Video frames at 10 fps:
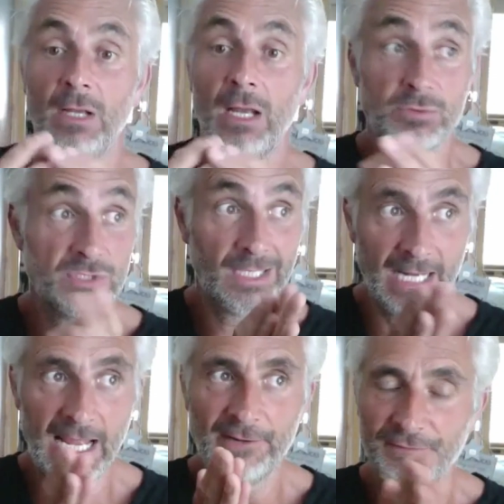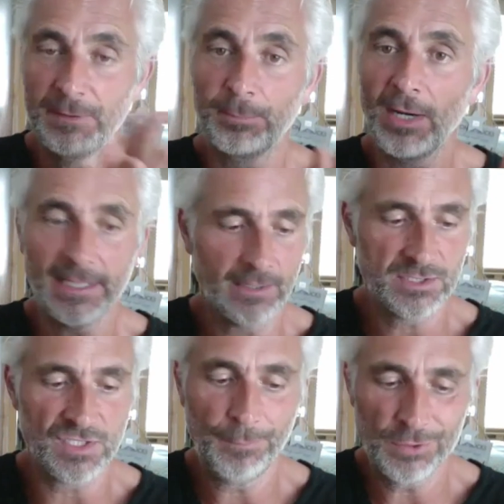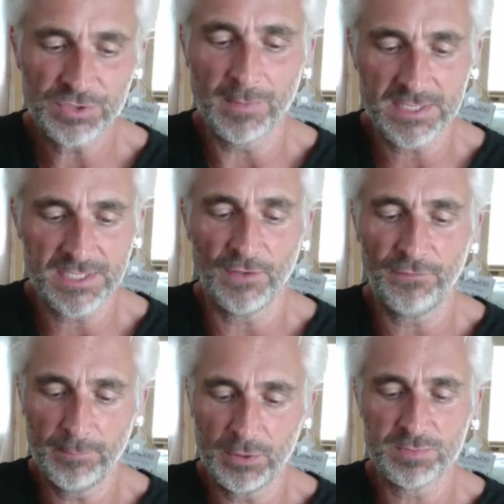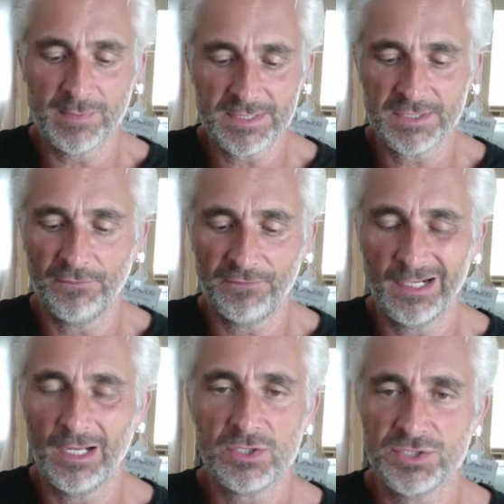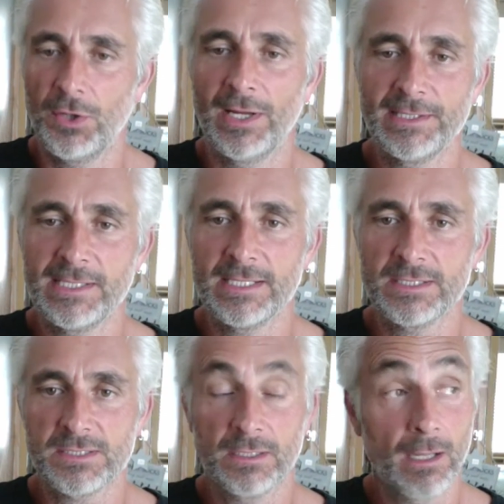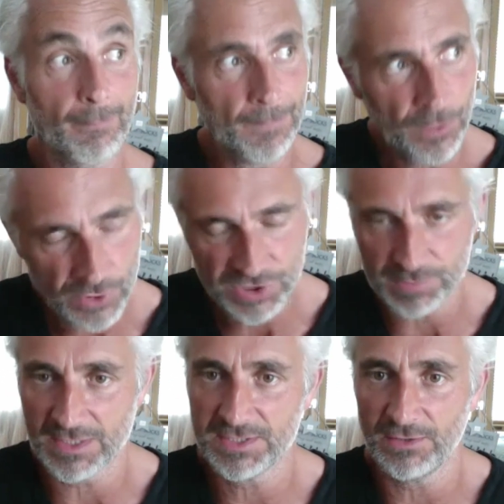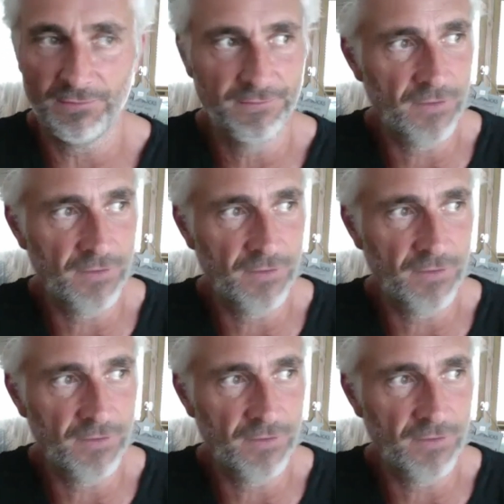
I was glad for the break because I pushed myself and pushed myself for the last nine years. Like pushed myself.